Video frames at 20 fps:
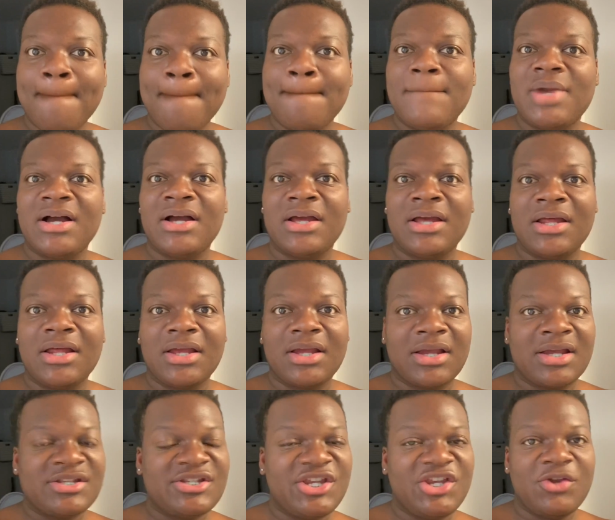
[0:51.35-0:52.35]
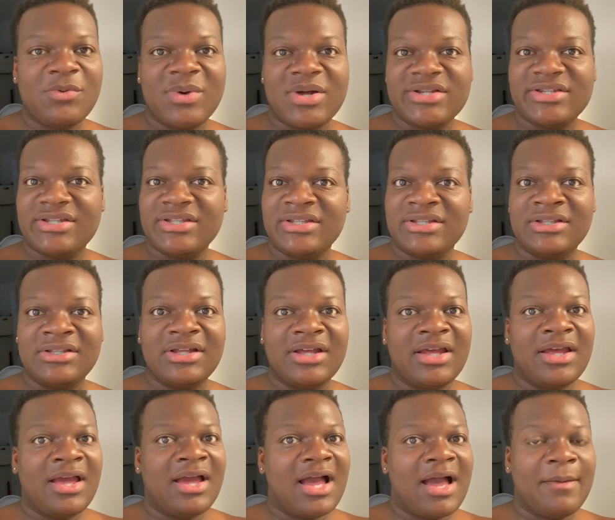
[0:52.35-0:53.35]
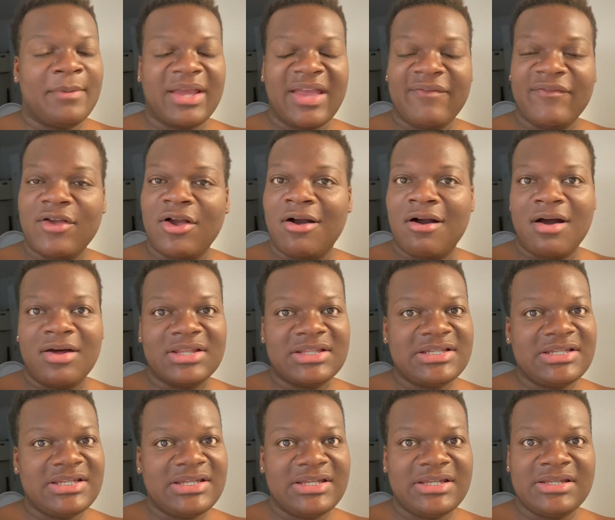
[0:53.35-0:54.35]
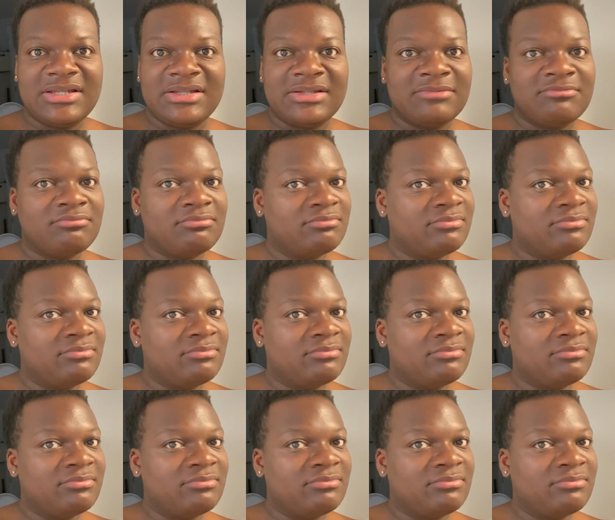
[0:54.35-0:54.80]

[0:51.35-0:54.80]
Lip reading: But continue watching. I'm gonna give y'all all the tea.